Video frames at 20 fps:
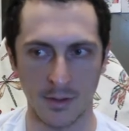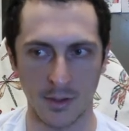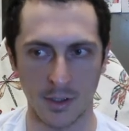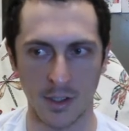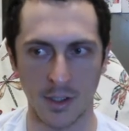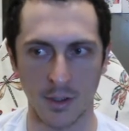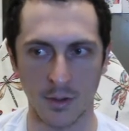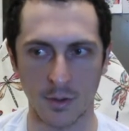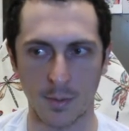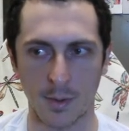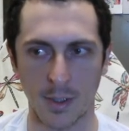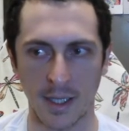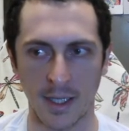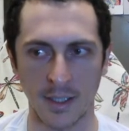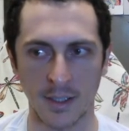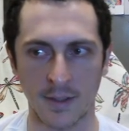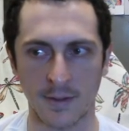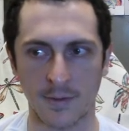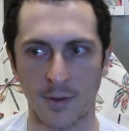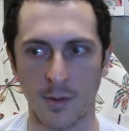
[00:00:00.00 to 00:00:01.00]
to those
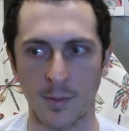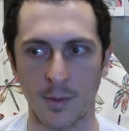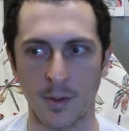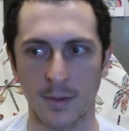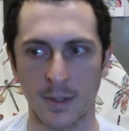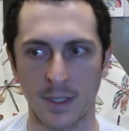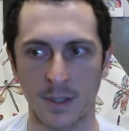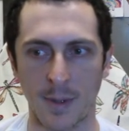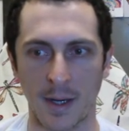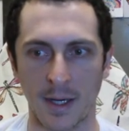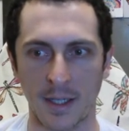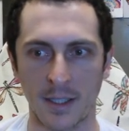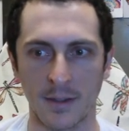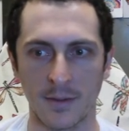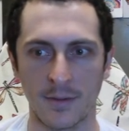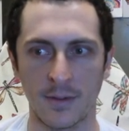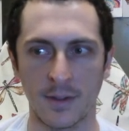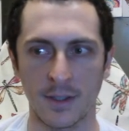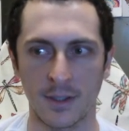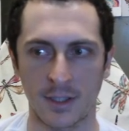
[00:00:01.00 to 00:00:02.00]
planes from their
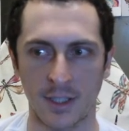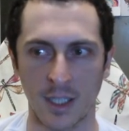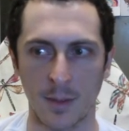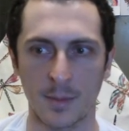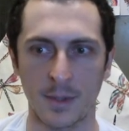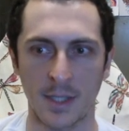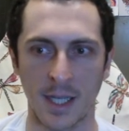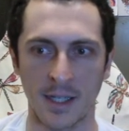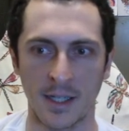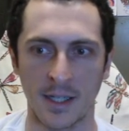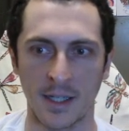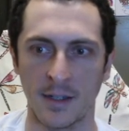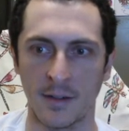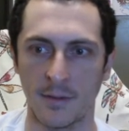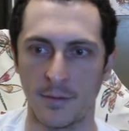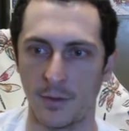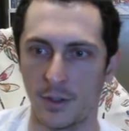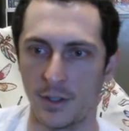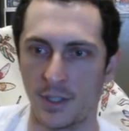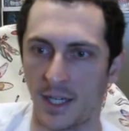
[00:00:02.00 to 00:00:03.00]
respective subtending
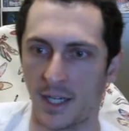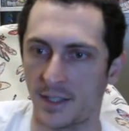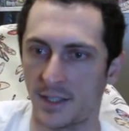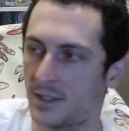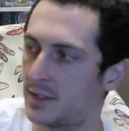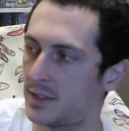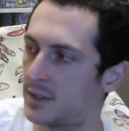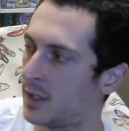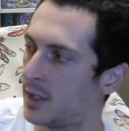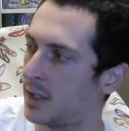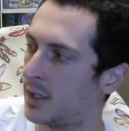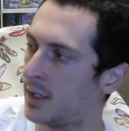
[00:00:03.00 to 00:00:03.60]
vertexes.